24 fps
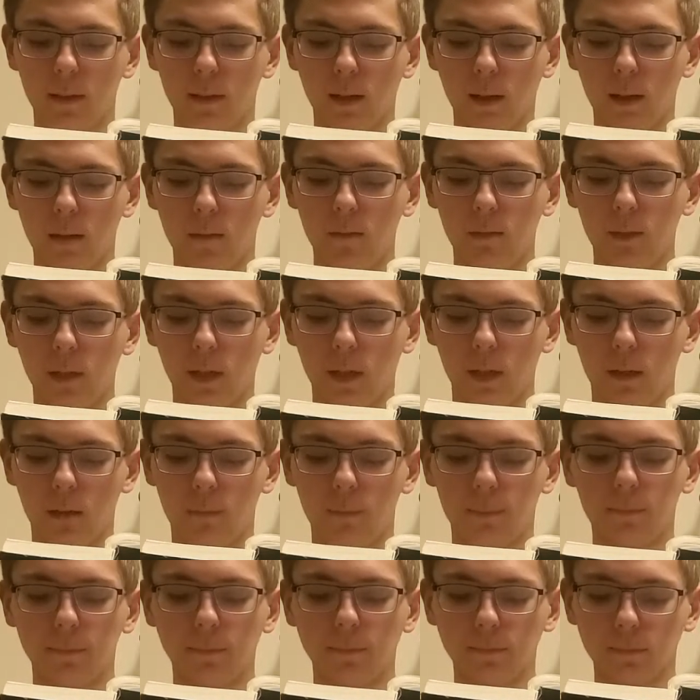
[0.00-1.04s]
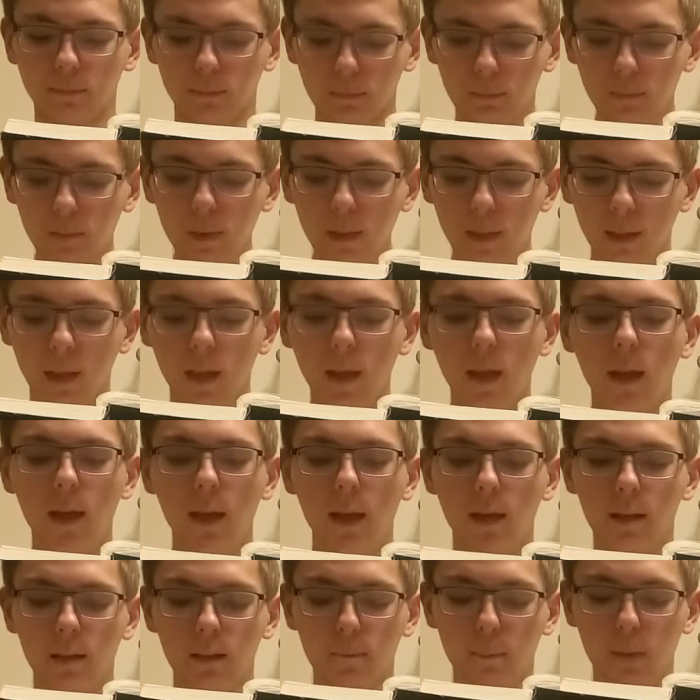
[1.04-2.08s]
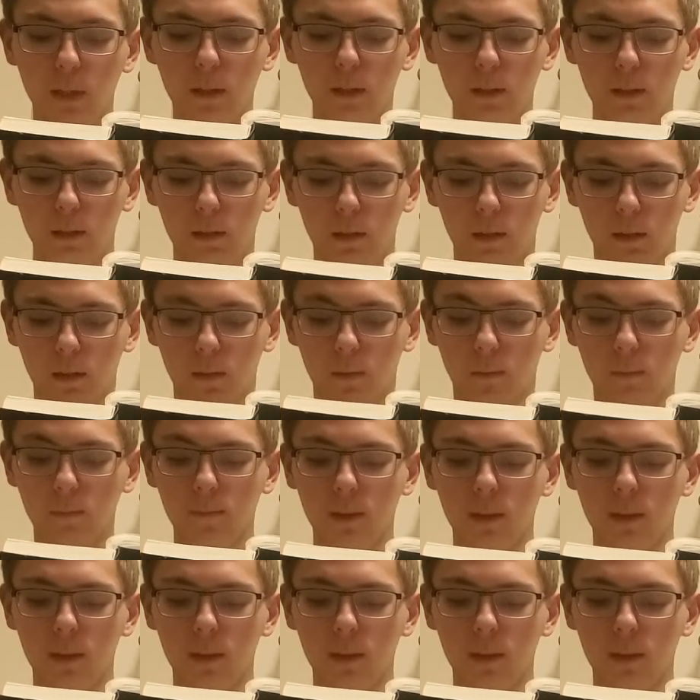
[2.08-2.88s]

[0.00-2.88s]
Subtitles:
God of Jacob, has appeared to you."